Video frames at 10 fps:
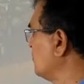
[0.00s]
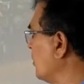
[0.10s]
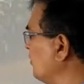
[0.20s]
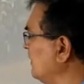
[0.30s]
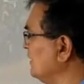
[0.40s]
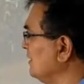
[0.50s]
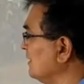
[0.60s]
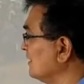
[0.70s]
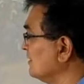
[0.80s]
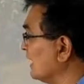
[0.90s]

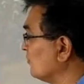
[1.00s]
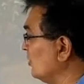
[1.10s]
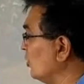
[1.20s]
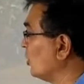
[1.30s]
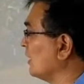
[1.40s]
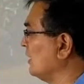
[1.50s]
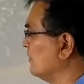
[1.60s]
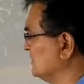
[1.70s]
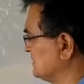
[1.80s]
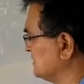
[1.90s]
probably that will not
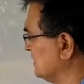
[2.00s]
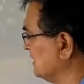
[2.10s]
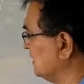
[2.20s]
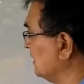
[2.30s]
help us.